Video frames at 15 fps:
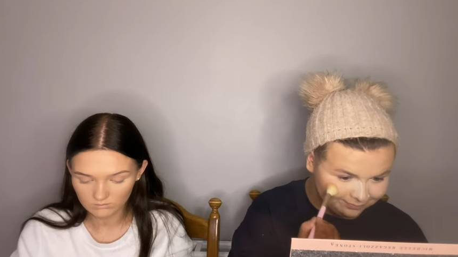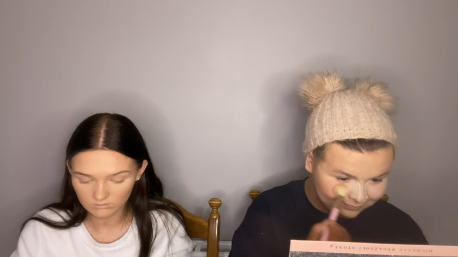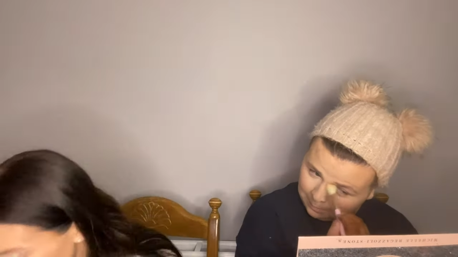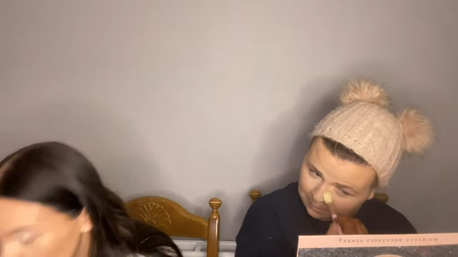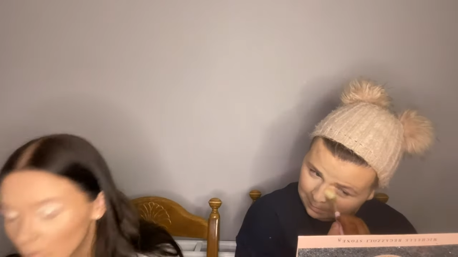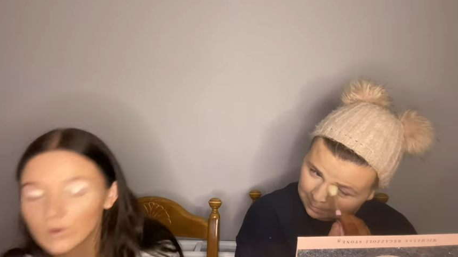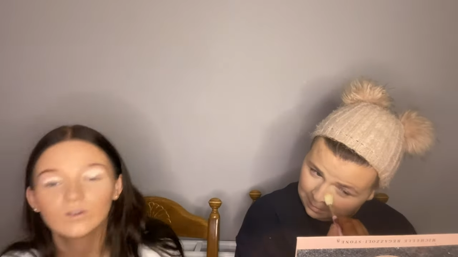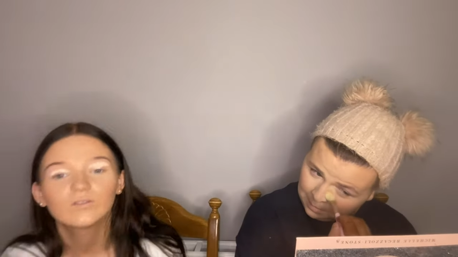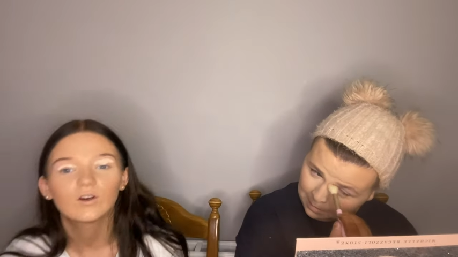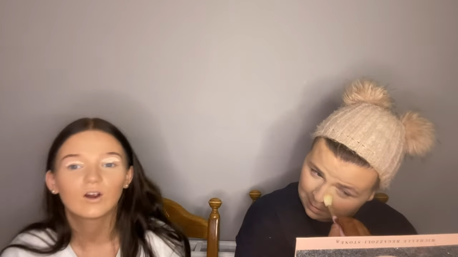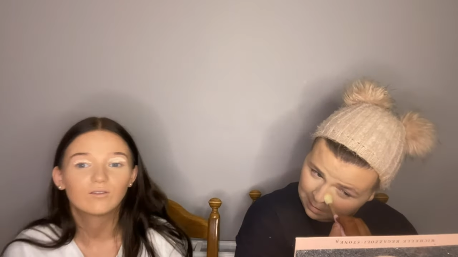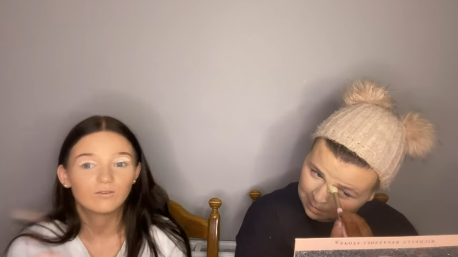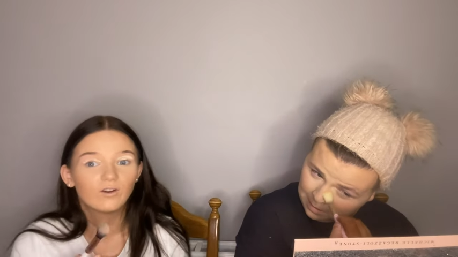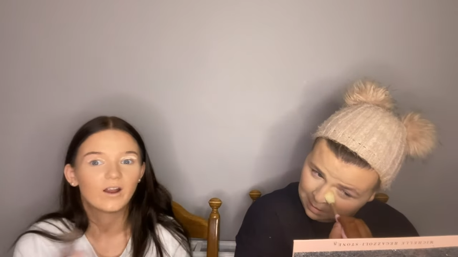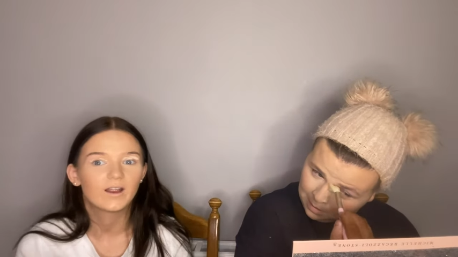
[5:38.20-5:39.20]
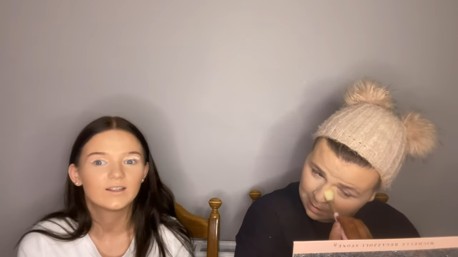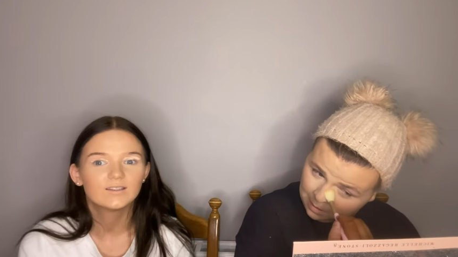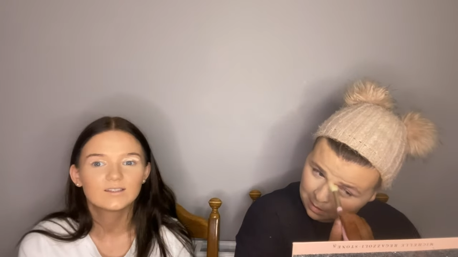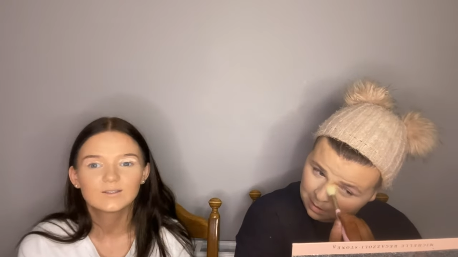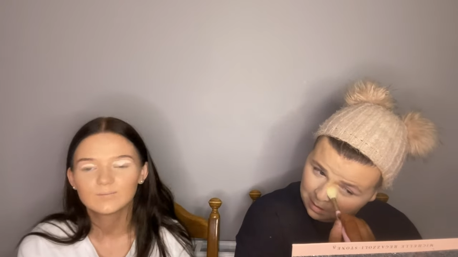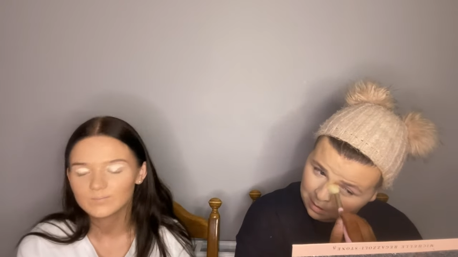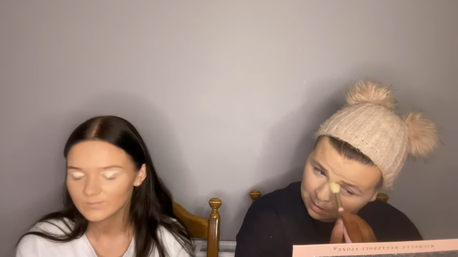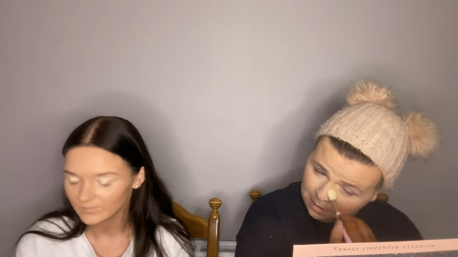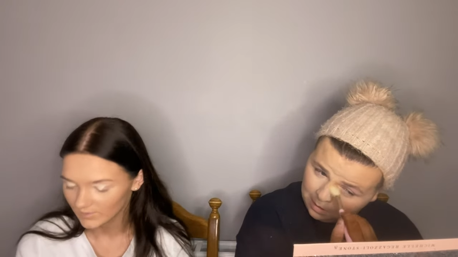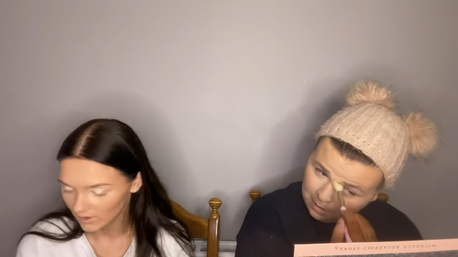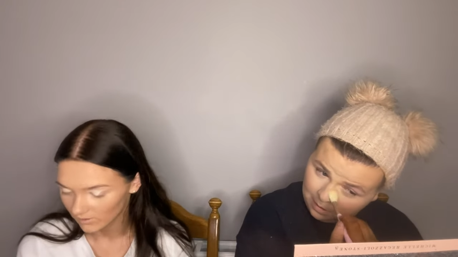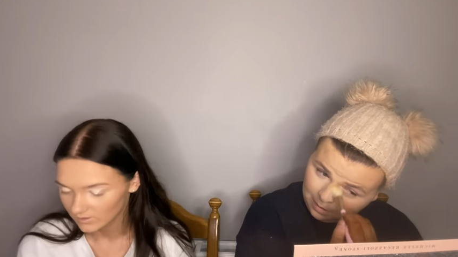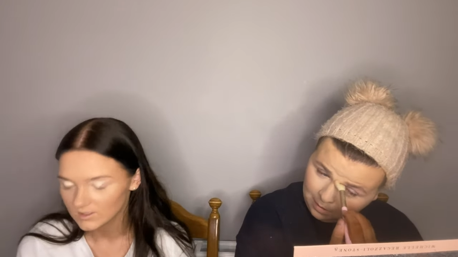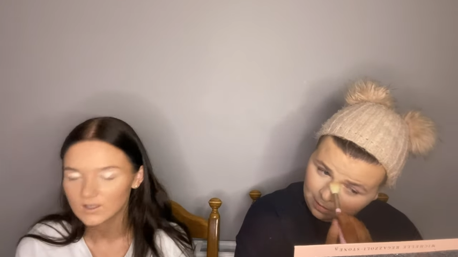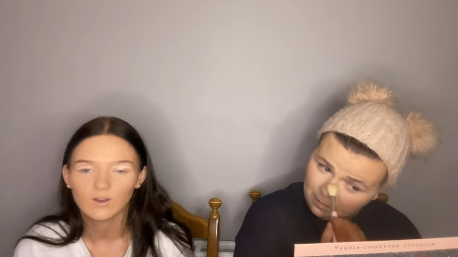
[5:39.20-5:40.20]
Speaker 1: One of our friends,
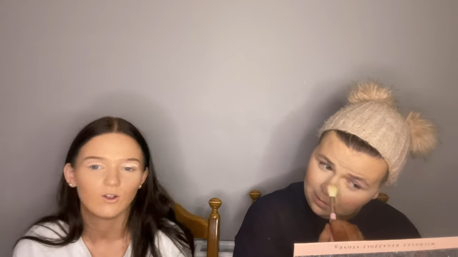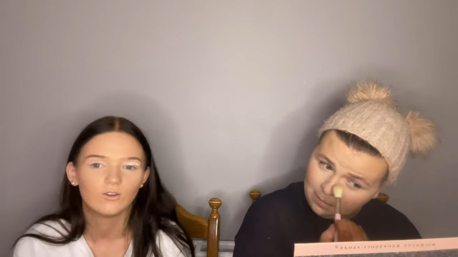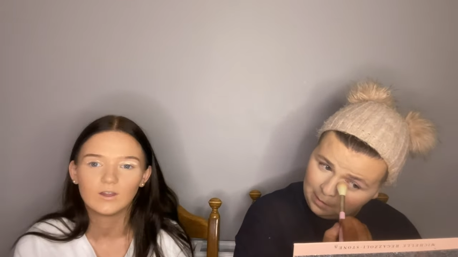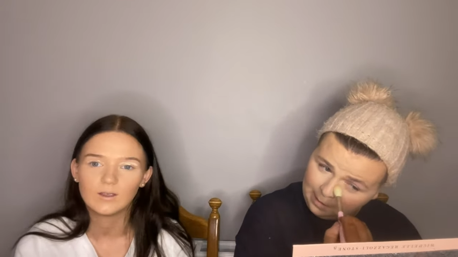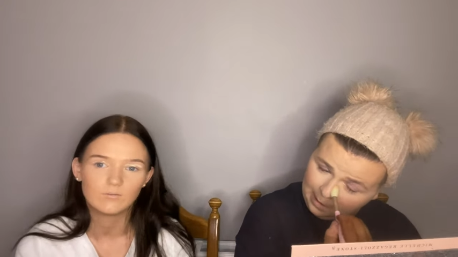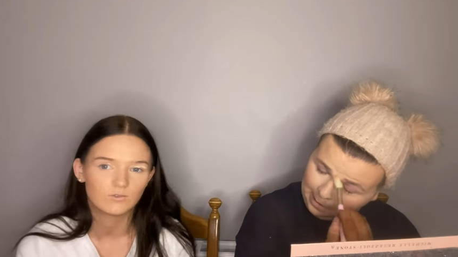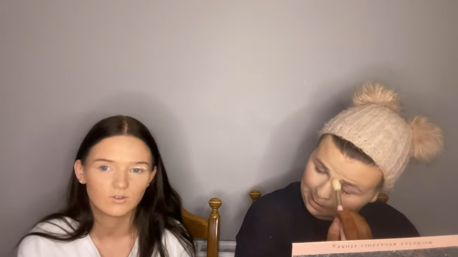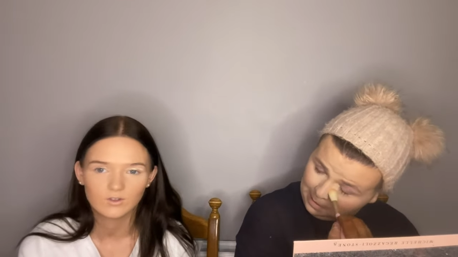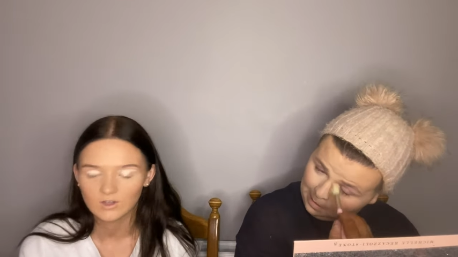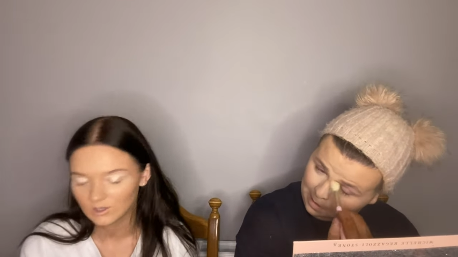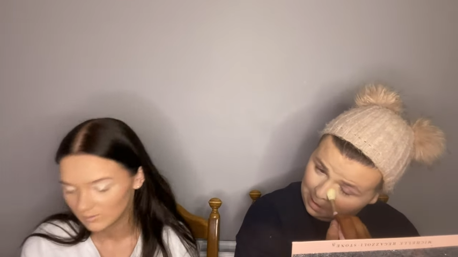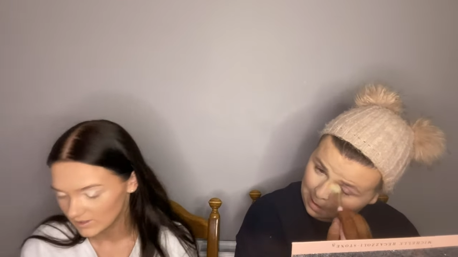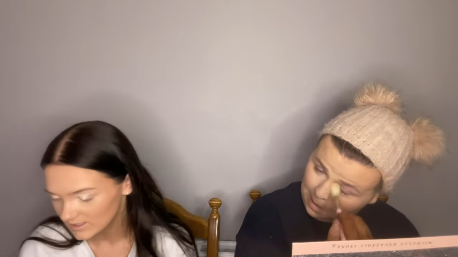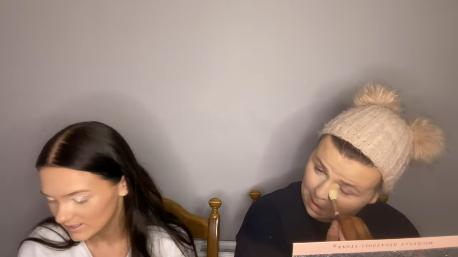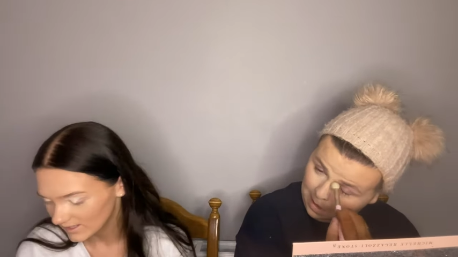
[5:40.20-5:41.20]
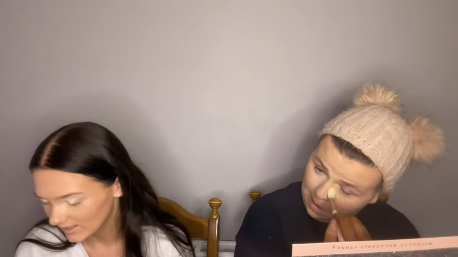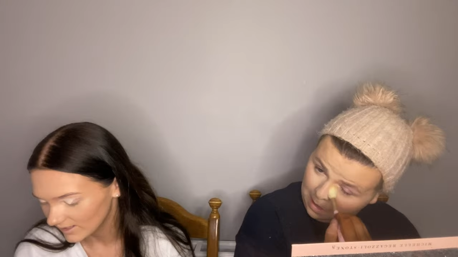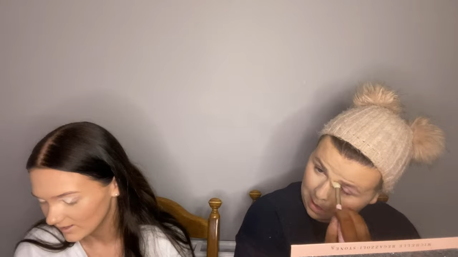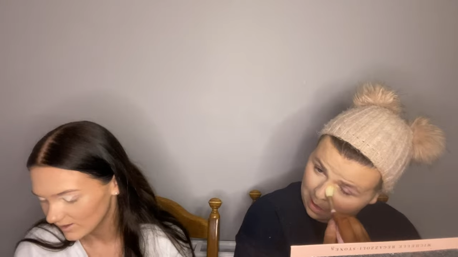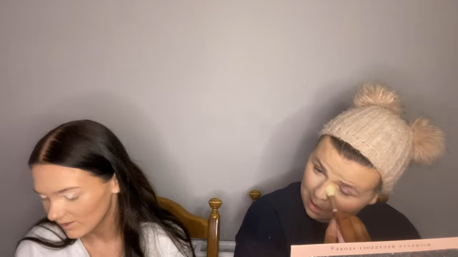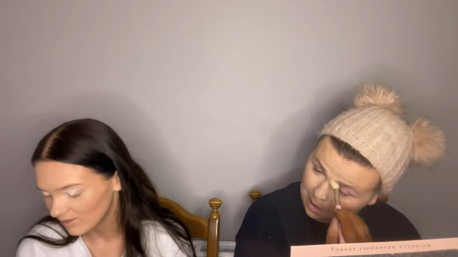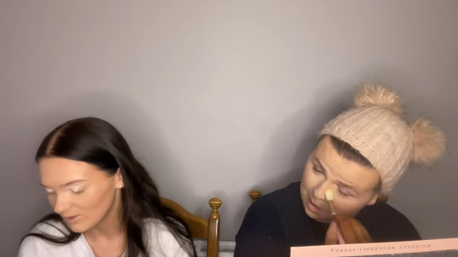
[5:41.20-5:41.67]
obviously all names are anonymous, said,